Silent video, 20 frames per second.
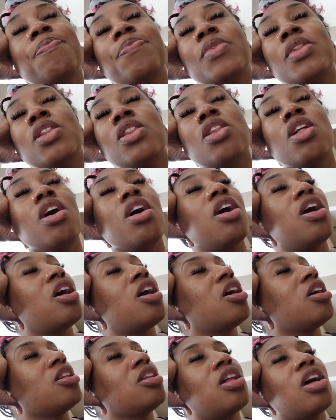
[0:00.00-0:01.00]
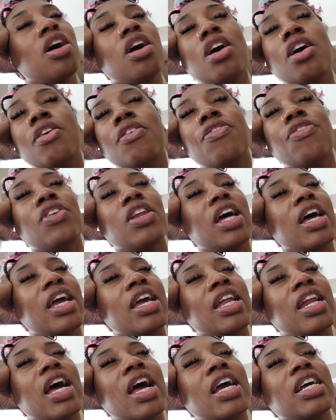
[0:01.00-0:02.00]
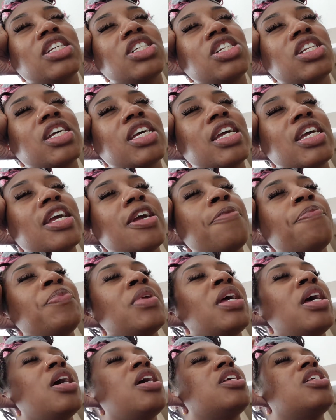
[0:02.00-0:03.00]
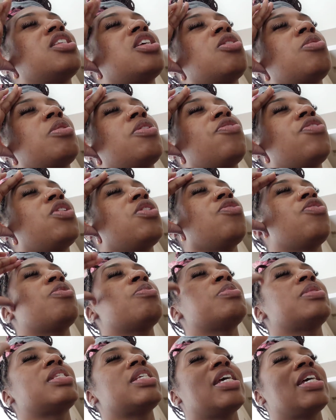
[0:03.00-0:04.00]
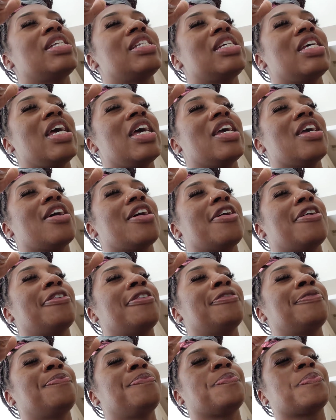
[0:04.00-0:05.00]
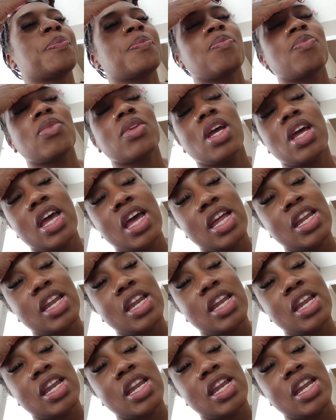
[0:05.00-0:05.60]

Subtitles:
long flight. Actually, so we flew from San Diego at